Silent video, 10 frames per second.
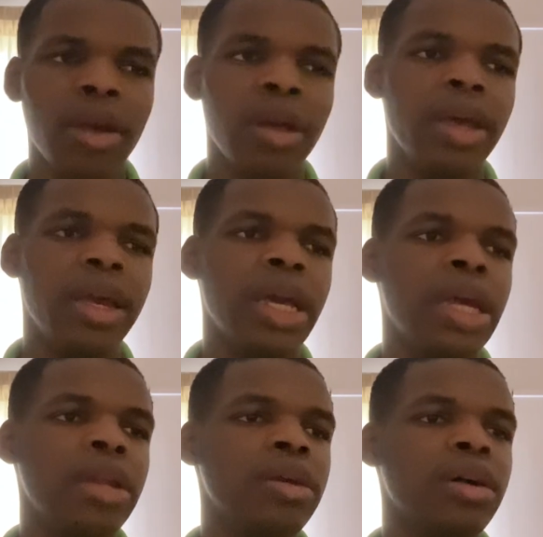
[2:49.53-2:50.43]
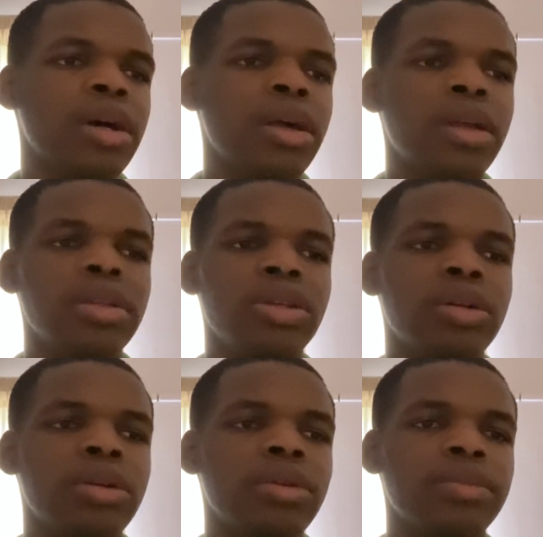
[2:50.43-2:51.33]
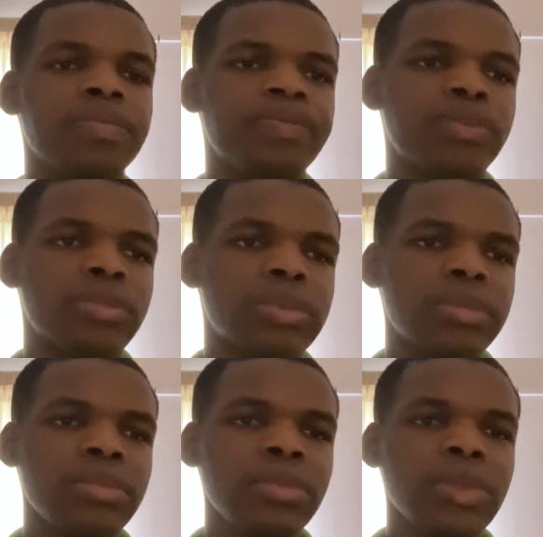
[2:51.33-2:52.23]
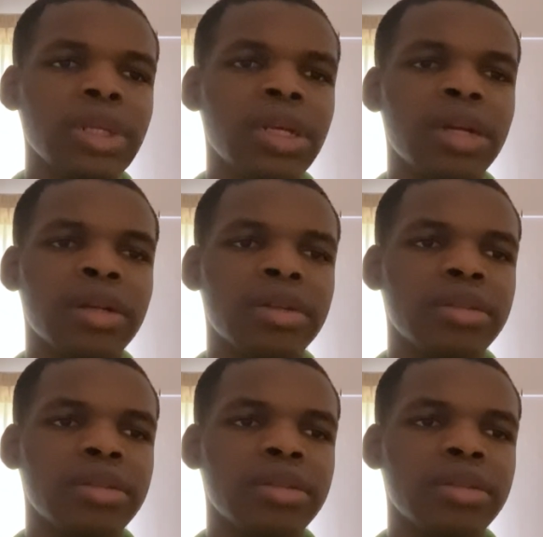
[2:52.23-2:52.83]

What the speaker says: And you know, like,